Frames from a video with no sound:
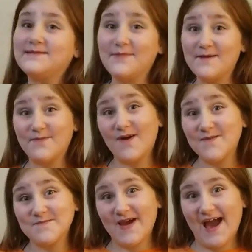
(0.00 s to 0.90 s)
in my
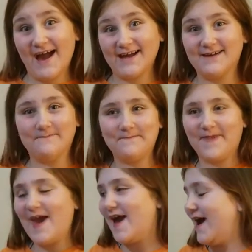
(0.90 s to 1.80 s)
barn bag
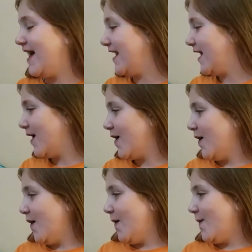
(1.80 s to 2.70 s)
and
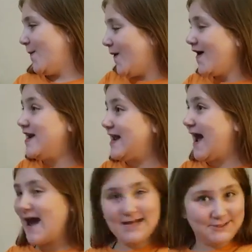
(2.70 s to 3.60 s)
one
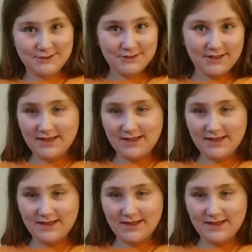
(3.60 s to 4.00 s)
extra